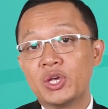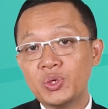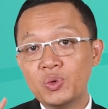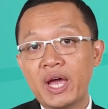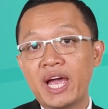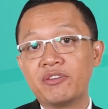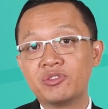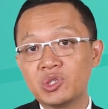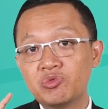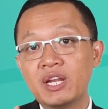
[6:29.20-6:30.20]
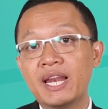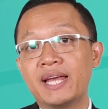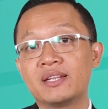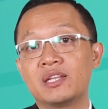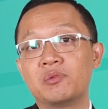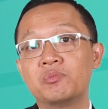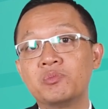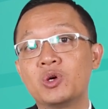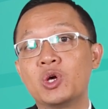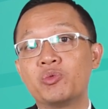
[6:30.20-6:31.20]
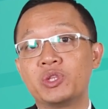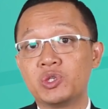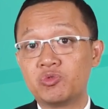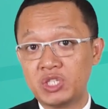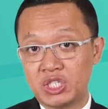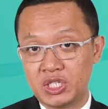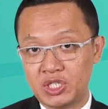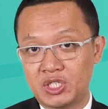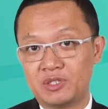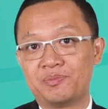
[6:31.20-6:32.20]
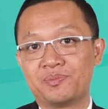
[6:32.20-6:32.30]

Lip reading: You have to relate them with your research.